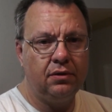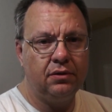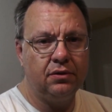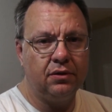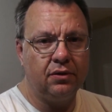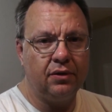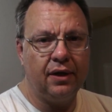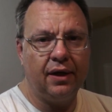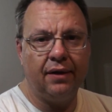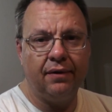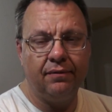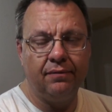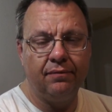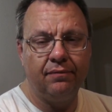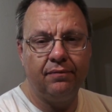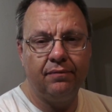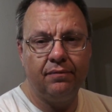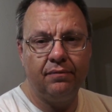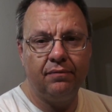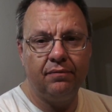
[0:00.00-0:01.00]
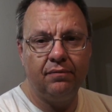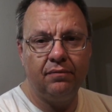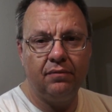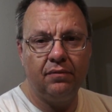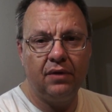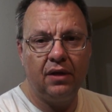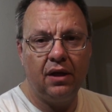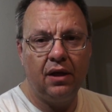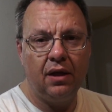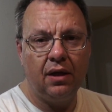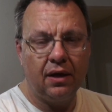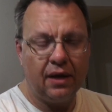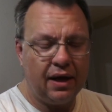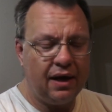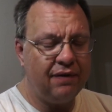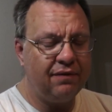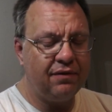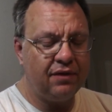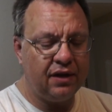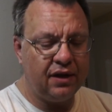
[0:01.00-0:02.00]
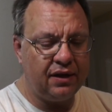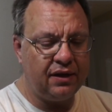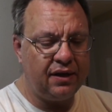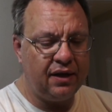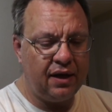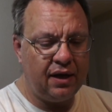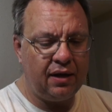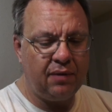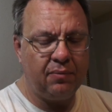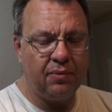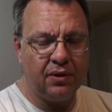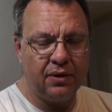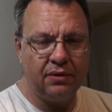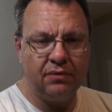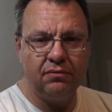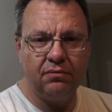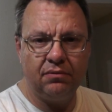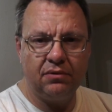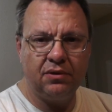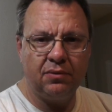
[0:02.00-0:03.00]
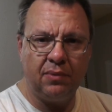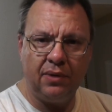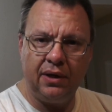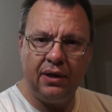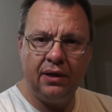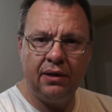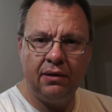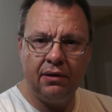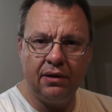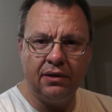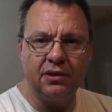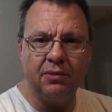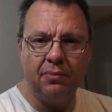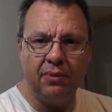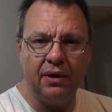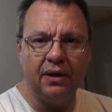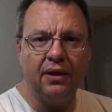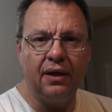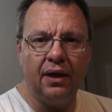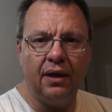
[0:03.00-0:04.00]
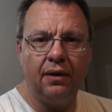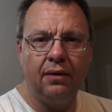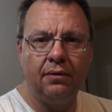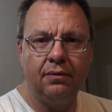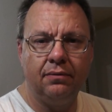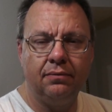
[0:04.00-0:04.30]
So yeah, kind of a light day, but to me it's a big day.